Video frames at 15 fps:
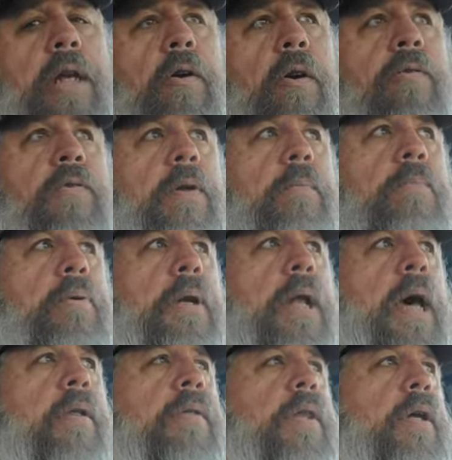Griffin put
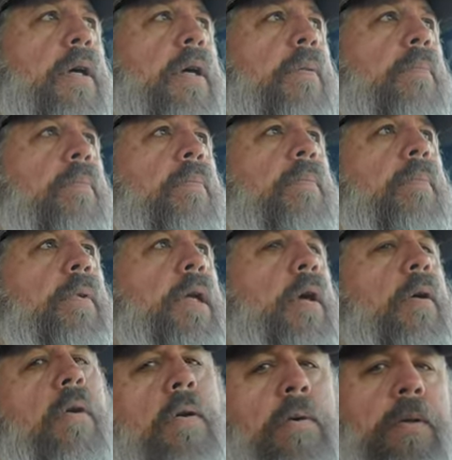out the, you
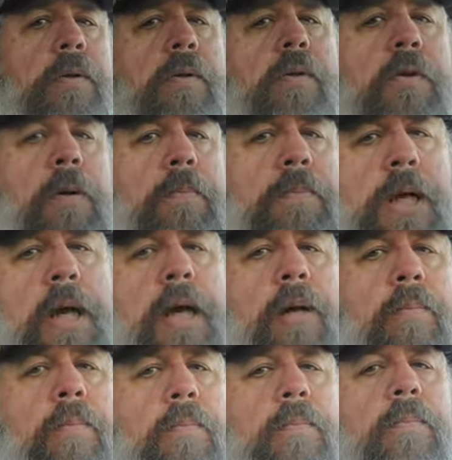know, holding Trump's head
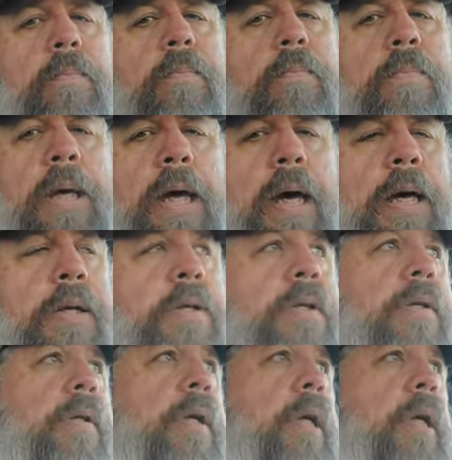BS?